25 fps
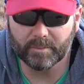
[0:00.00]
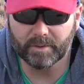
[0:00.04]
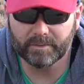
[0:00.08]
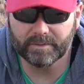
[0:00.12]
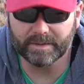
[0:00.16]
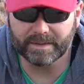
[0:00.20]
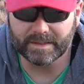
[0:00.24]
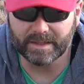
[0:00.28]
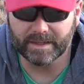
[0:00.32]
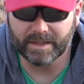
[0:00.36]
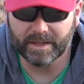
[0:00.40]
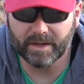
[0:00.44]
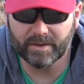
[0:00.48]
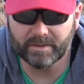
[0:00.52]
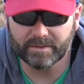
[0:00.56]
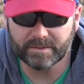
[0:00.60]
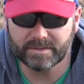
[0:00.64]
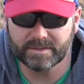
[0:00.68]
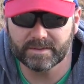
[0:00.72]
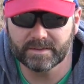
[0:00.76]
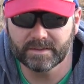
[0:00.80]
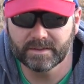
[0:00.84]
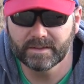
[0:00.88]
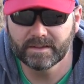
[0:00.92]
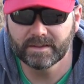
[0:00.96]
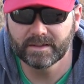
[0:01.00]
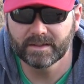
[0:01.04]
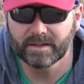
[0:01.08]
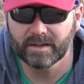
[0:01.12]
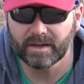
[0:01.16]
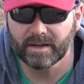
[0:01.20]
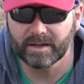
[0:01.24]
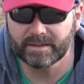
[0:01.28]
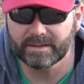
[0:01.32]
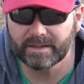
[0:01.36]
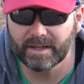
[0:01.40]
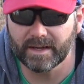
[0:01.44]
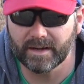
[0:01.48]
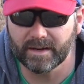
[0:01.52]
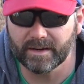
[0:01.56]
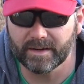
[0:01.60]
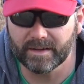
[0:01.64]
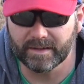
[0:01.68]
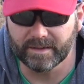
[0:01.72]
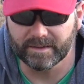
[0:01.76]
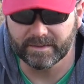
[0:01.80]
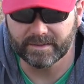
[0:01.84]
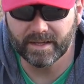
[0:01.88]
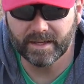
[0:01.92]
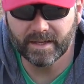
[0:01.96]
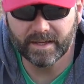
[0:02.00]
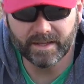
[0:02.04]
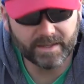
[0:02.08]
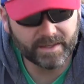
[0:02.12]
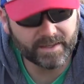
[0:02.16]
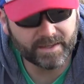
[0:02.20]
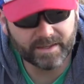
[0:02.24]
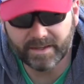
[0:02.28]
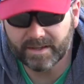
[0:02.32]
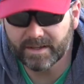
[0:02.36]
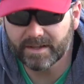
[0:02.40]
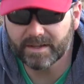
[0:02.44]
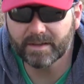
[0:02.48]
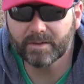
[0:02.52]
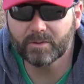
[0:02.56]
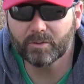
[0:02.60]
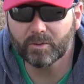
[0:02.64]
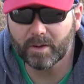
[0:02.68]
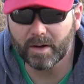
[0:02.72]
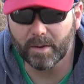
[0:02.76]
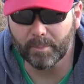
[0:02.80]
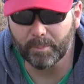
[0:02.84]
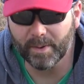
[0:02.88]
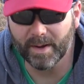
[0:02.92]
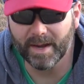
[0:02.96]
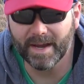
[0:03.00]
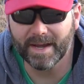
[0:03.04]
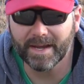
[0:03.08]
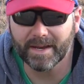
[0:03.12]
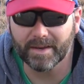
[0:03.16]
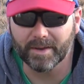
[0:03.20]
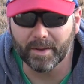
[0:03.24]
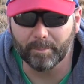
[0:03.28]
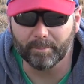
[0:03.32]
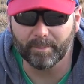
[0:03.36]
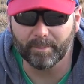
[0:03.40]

moving the goats, right there it is. What a pain in the